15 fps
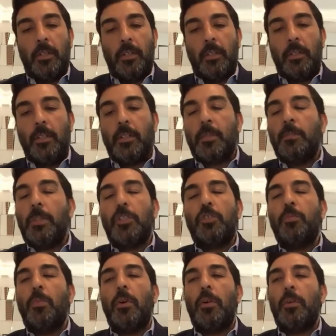There's much
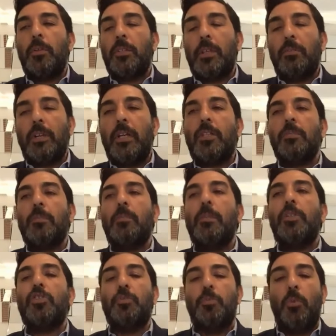more, there is
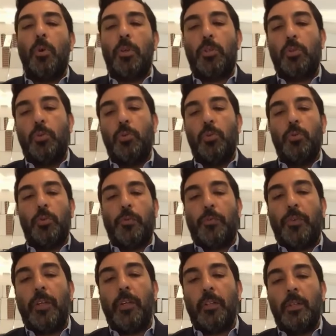much more to
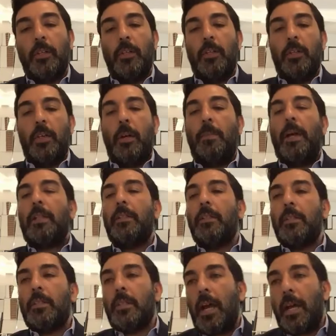reveal about
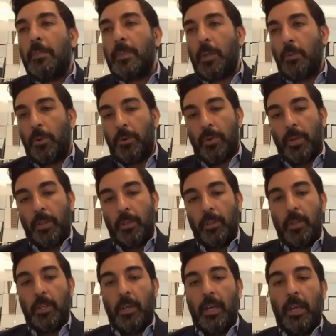this time that we're in
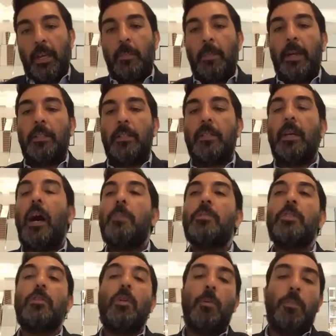and about the
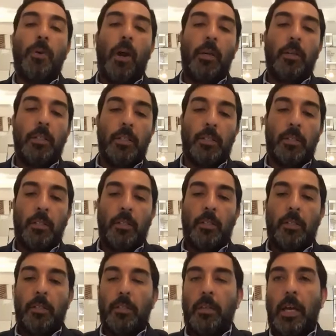times that are upon us.
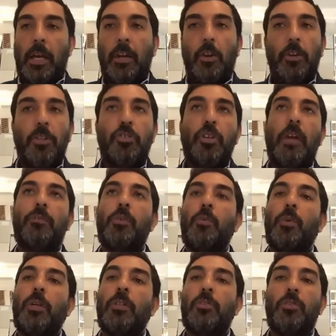I urge
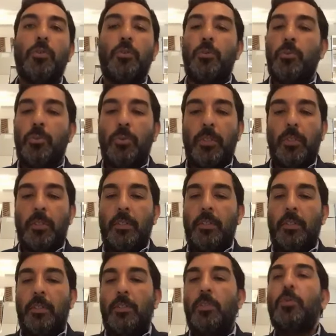everyone to
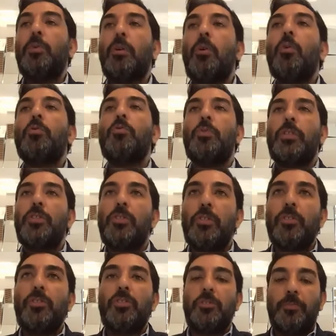do their own
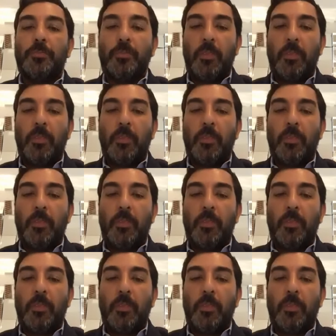research,